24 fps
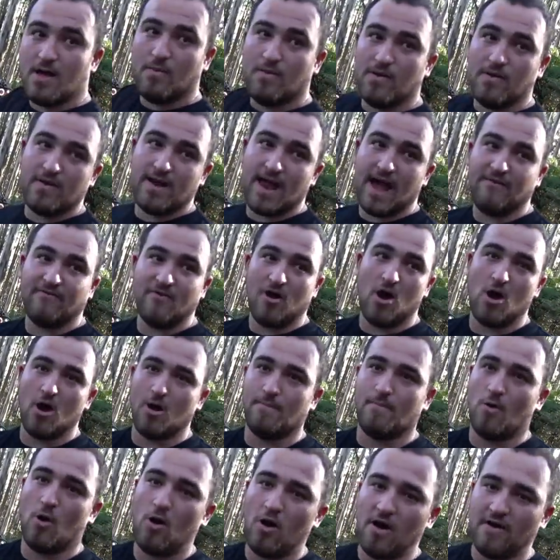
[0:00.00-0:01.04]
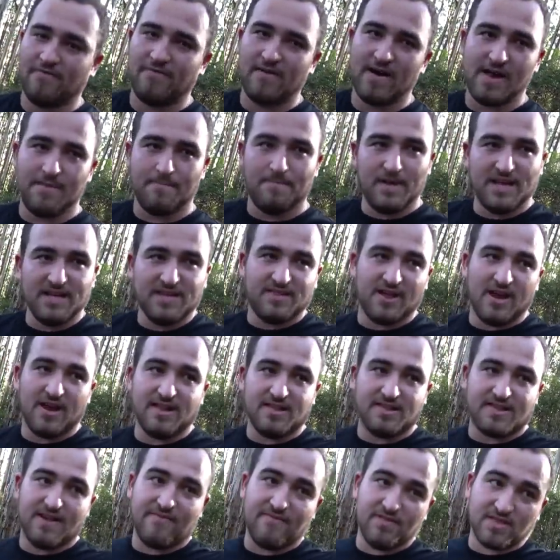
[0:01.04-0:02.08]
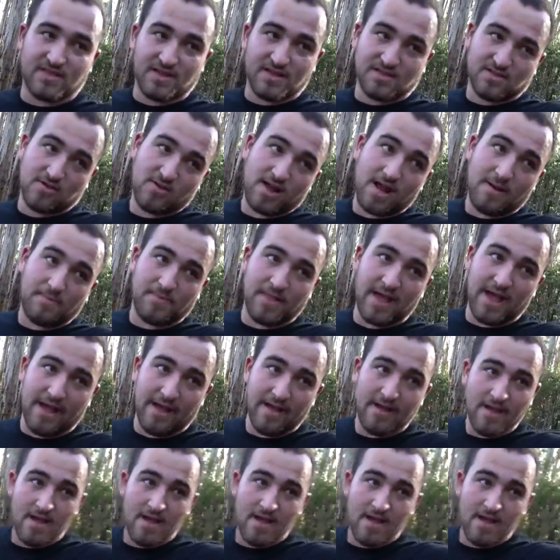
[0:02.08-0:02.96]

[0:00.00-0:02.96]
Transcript: we would have a hope. Or if we had big 37s, because look up there.